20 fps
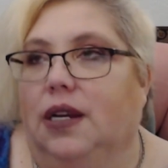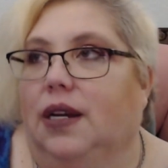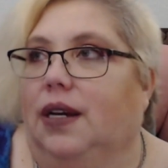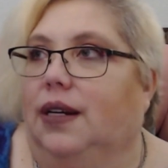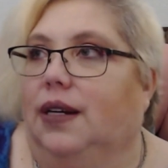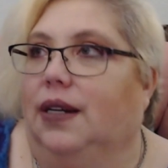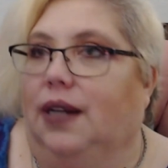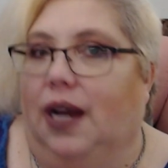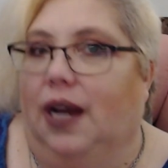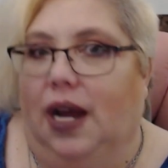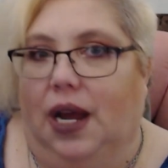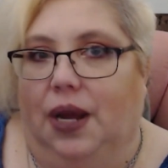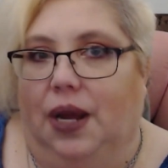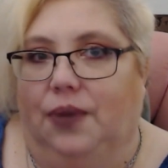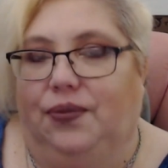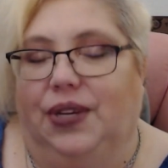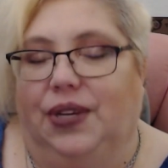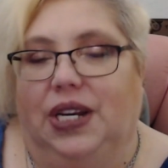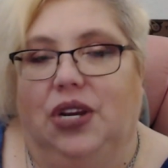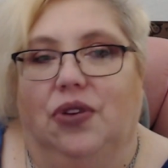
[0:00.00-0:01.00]

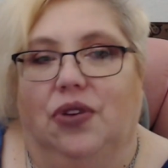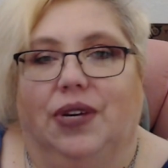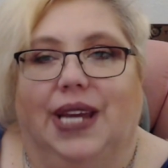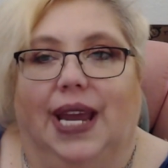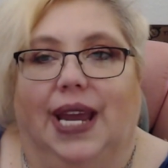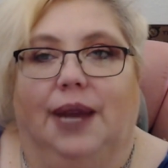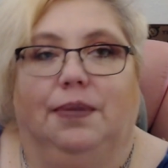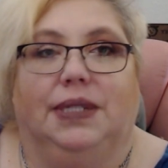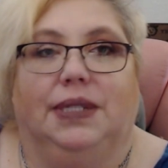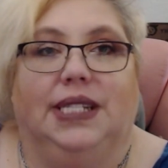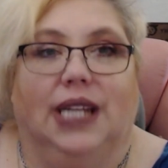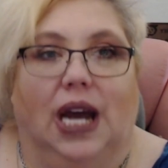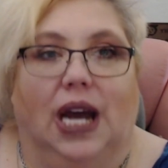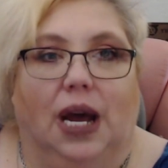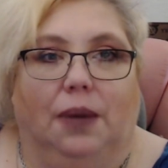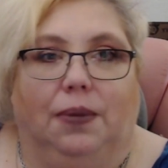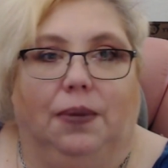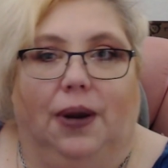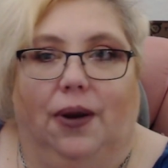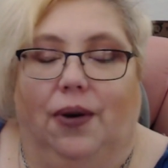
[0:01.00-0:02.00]
video game
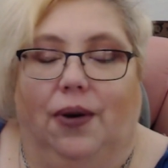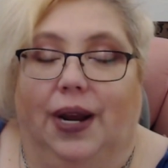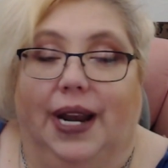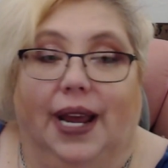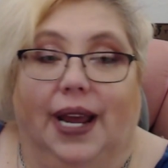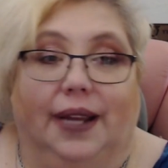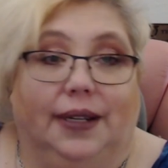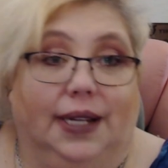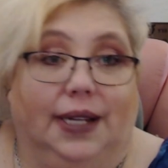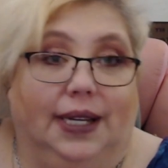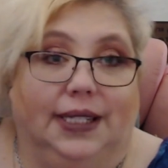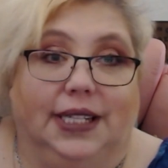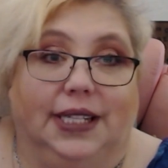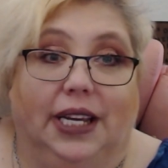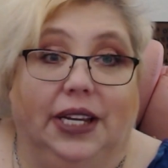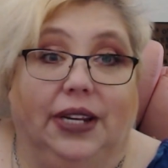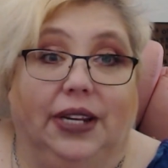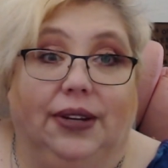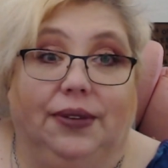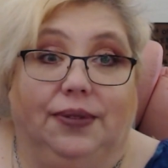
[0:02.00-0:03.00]
Diablo, and I gotta tell
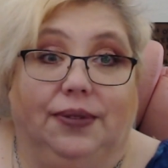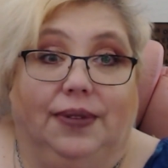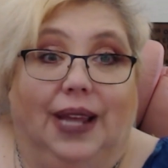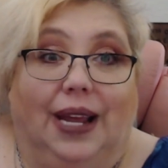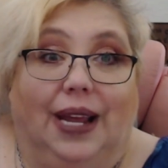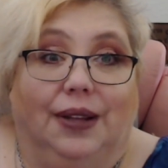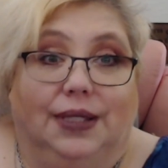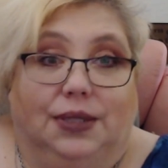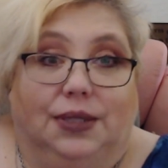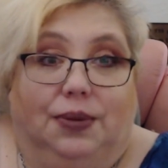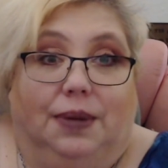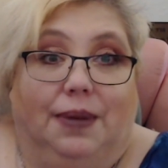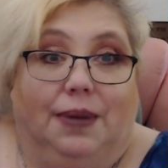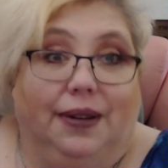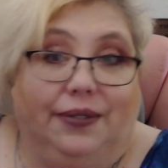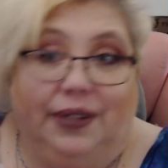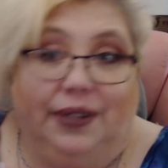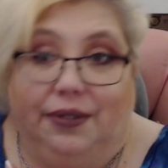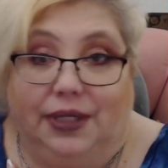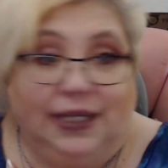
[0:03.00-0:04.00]
you, that's one of my
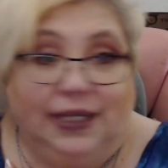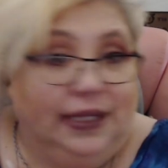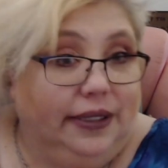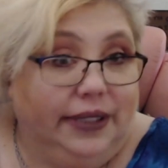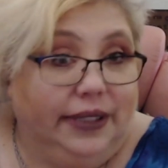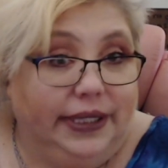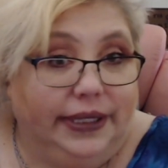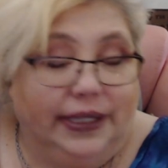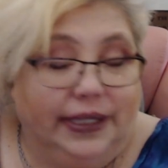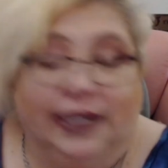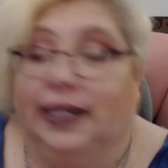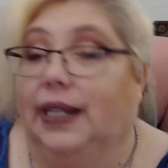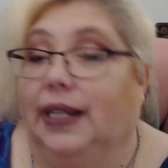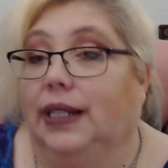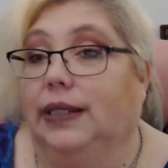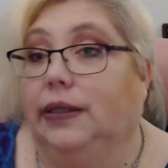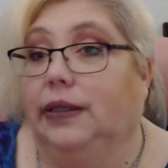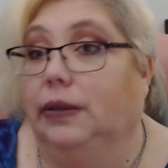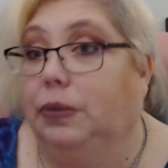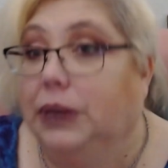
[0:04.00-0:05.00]
favorite series, and I
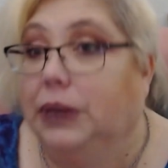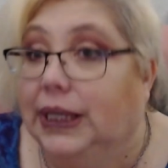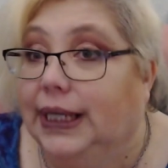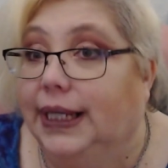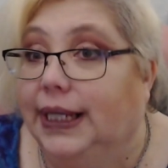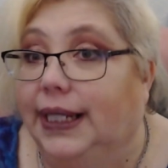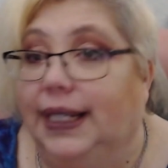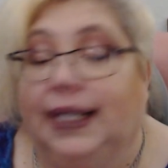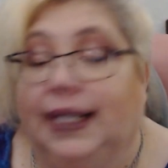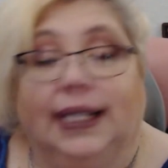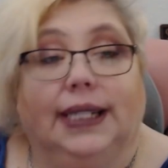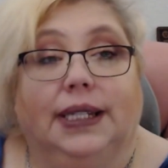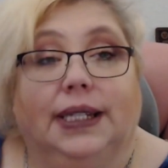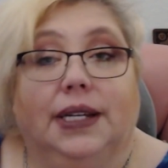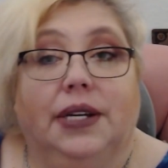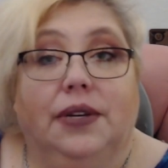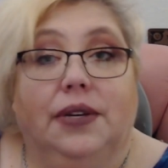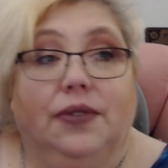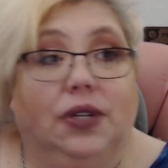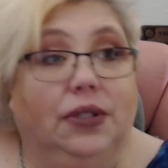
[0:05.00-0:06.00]
do play it, and I
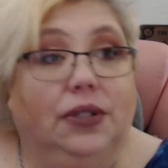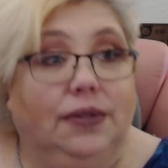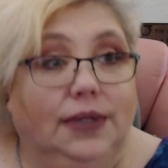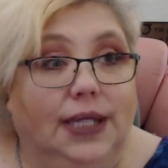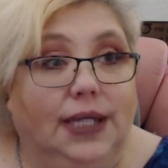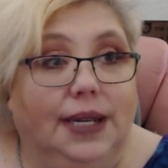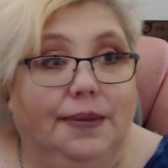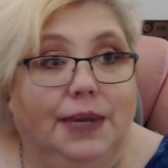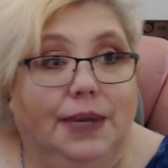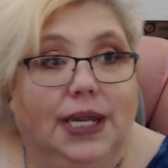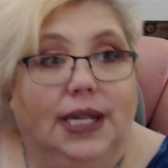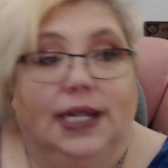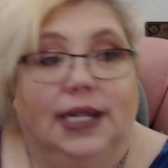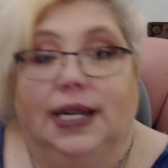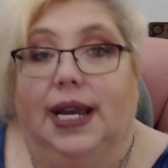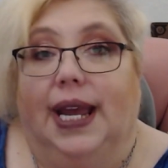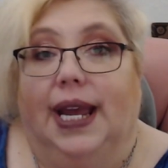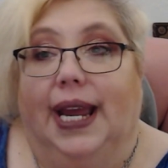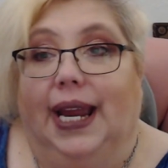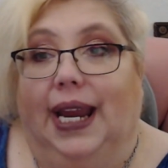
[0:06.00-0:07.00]
own them,
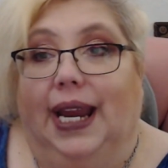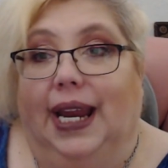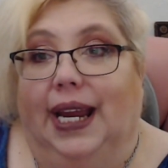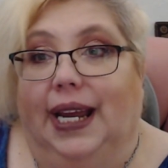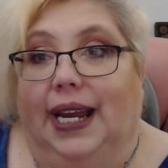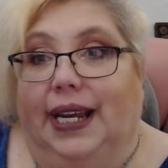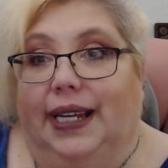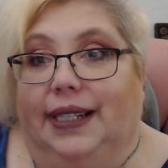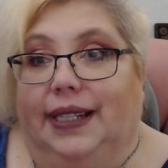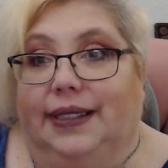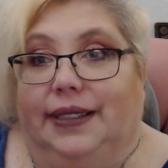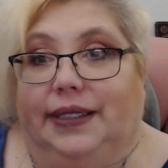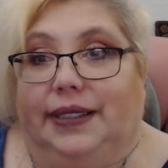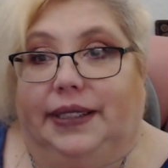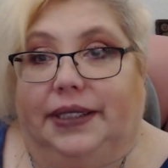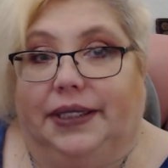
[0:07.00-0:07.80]
and